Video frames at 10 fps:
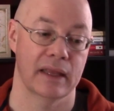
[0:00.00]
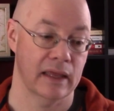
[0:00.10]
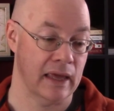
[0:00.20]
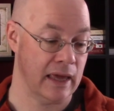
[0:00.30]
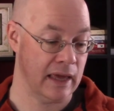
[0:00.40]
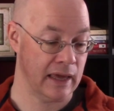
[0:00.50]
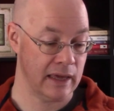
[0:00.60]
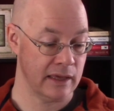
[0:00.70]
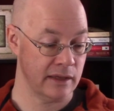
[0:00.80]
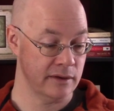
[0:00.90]

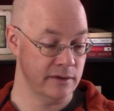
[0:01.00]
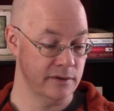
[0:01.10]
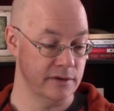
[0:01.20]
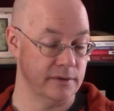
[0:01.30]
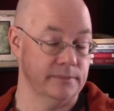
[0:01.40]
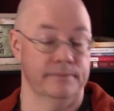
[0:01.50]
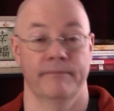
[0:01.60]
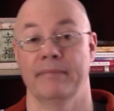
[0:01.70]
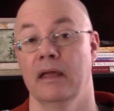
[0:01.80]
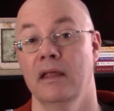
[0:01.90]
And
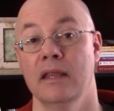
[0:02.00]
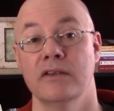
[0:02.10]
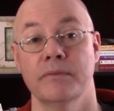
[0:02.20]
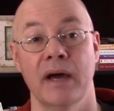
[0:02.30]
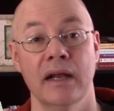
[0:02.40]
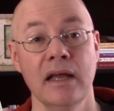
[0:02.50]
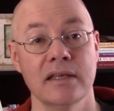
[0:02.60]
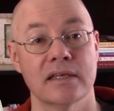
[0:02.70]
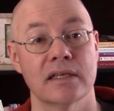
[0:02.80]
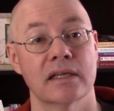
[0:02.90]
that's about
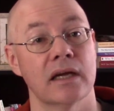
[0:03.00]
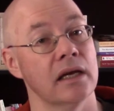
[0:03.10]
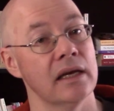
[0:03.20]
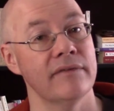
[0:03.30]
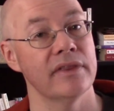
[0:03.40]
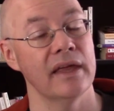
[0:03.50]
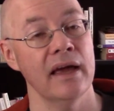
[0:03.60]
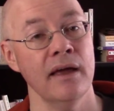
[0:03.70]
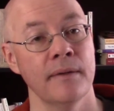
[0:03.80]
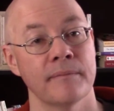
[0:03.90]
it. Gonna leave it there.